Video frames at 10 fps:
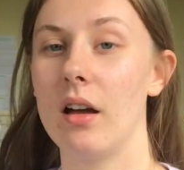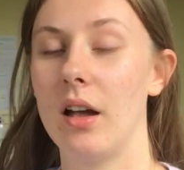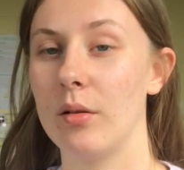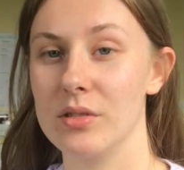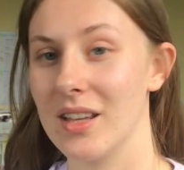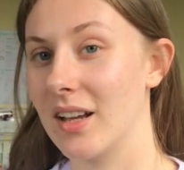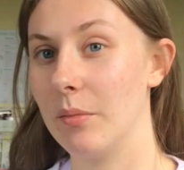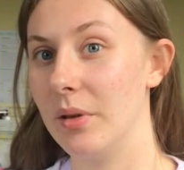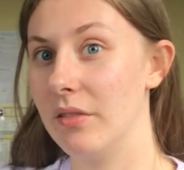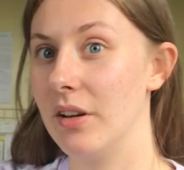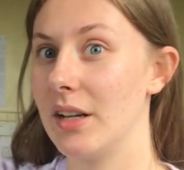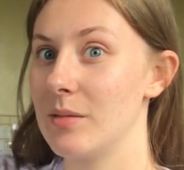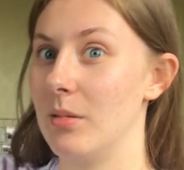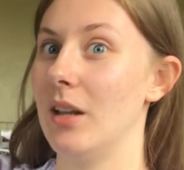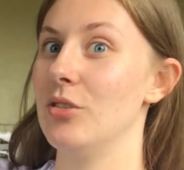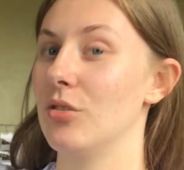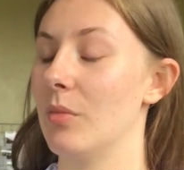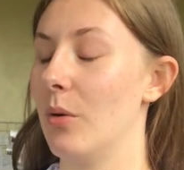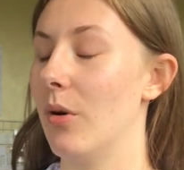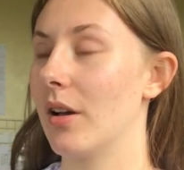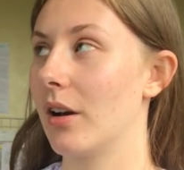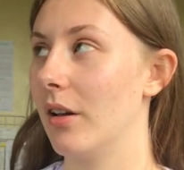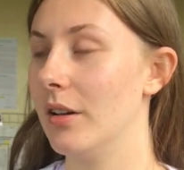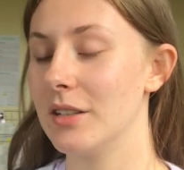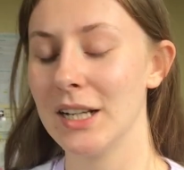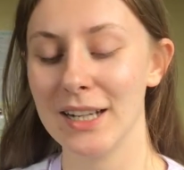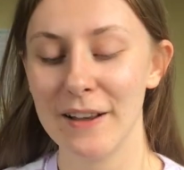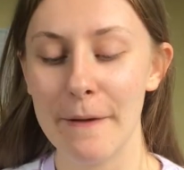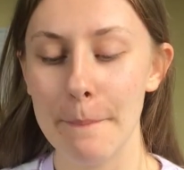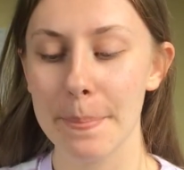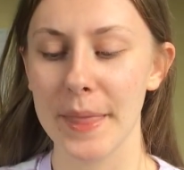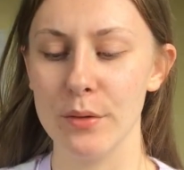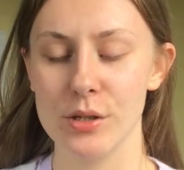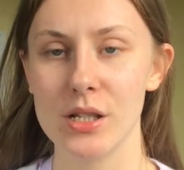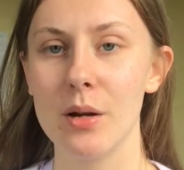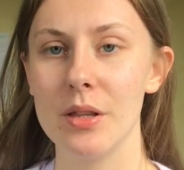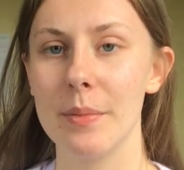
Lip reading: it was like a bit of an exponential, my workload. It was slow at the